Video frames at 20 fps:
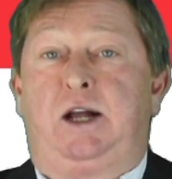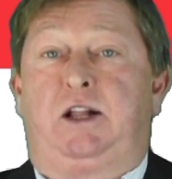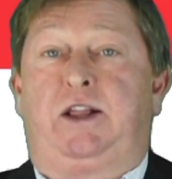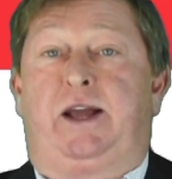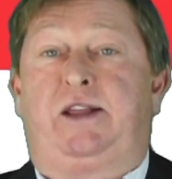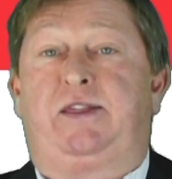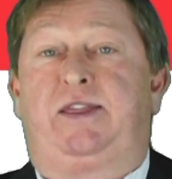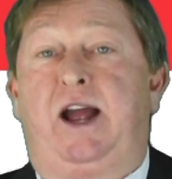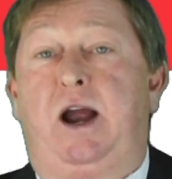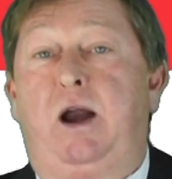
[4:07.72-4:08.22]

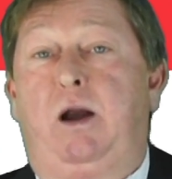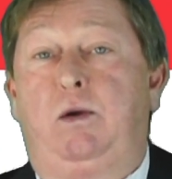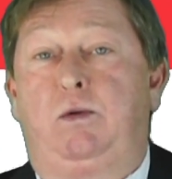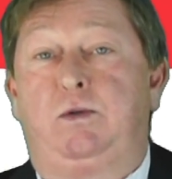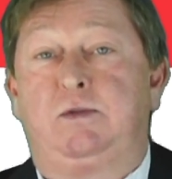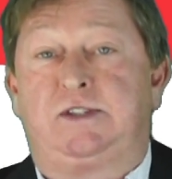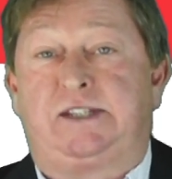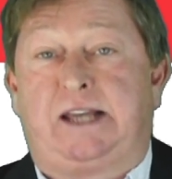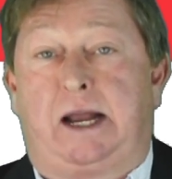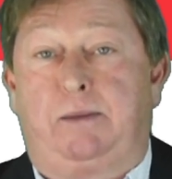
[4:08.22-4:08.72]
Click
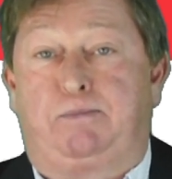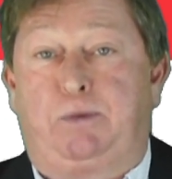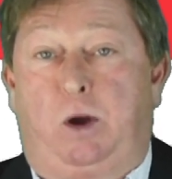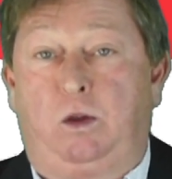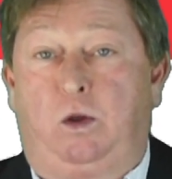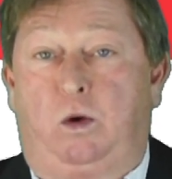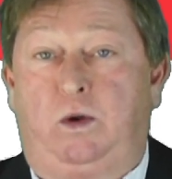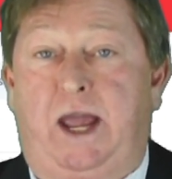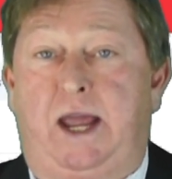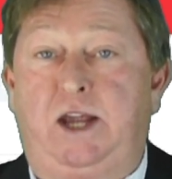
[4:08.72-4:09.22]
there, set up
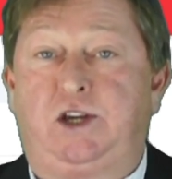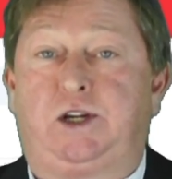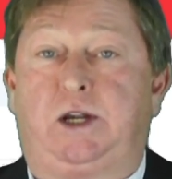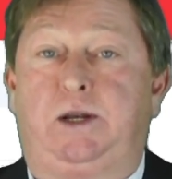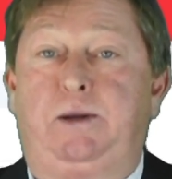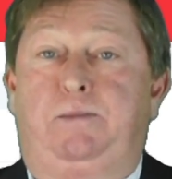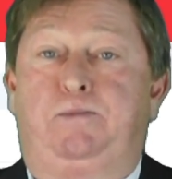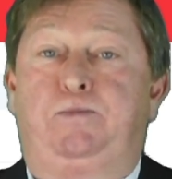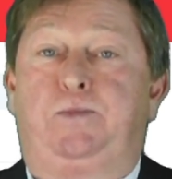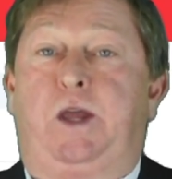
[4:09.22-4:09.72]
our
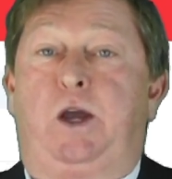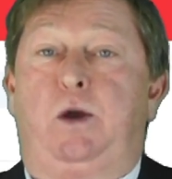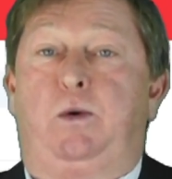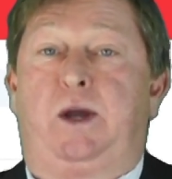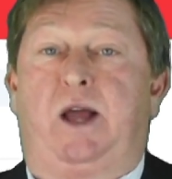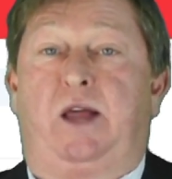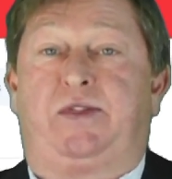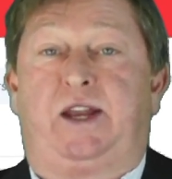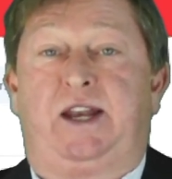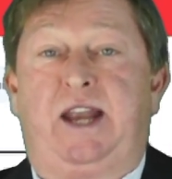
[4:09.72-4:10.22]
location.
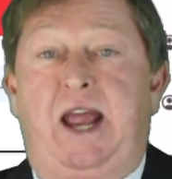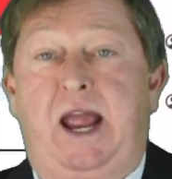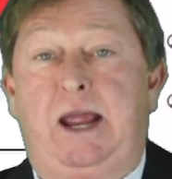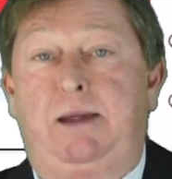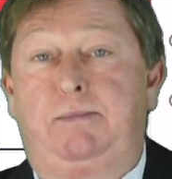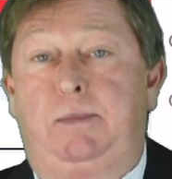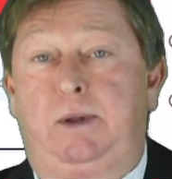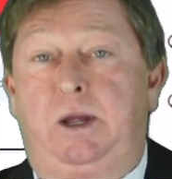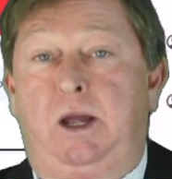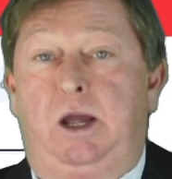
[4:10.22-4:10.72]
We got the
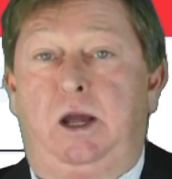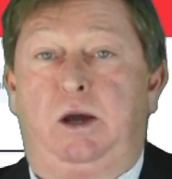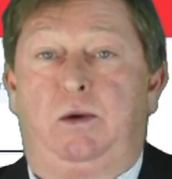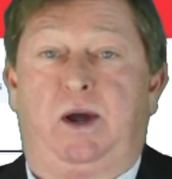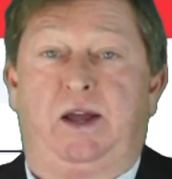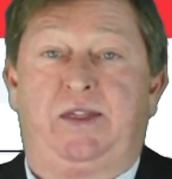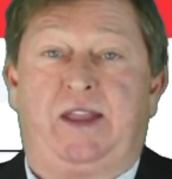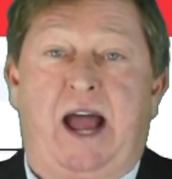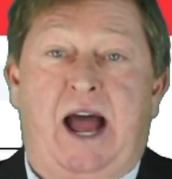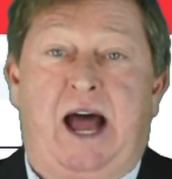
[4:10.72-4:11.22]
name,
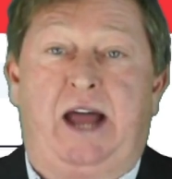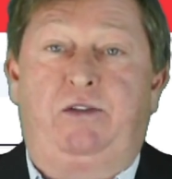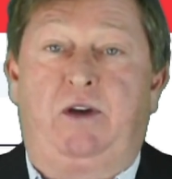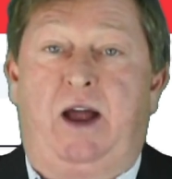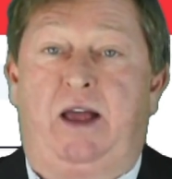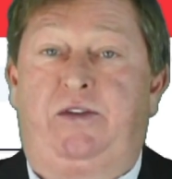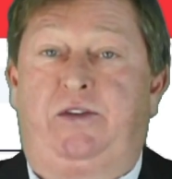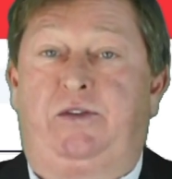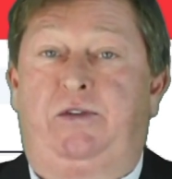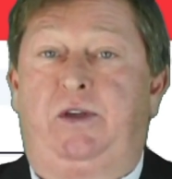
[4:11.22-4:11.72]
we got the
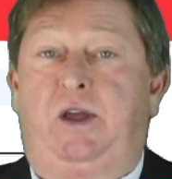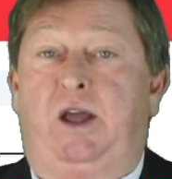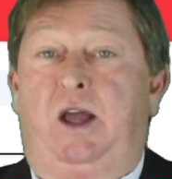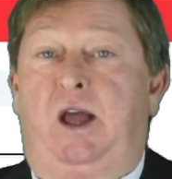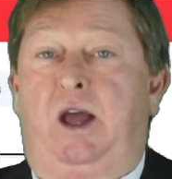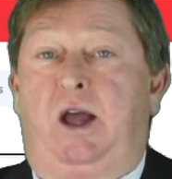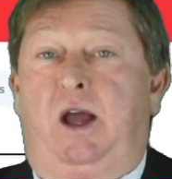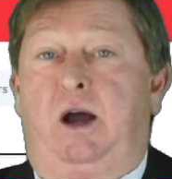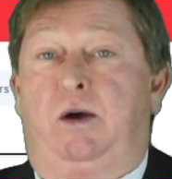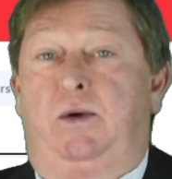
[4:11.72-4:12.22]
address,
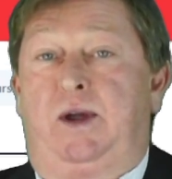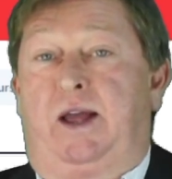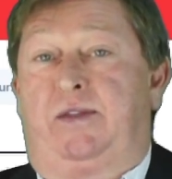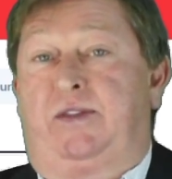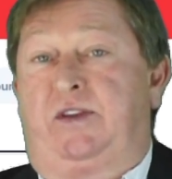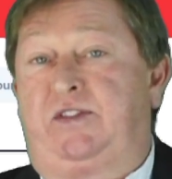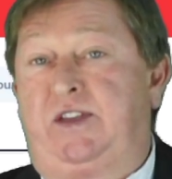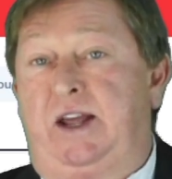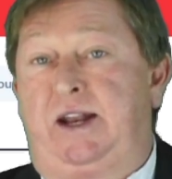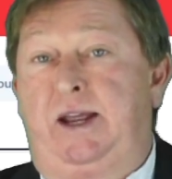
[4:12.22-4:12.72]
we
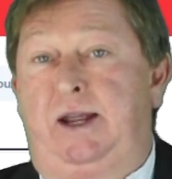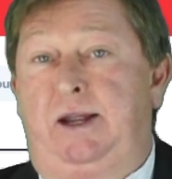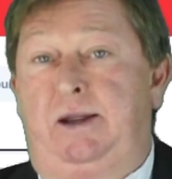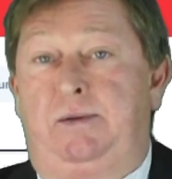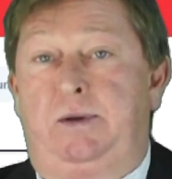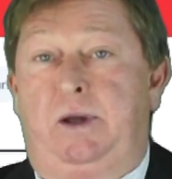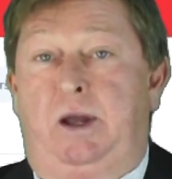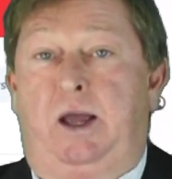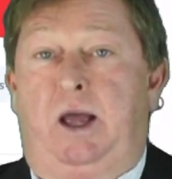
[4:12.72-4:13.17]
got the city.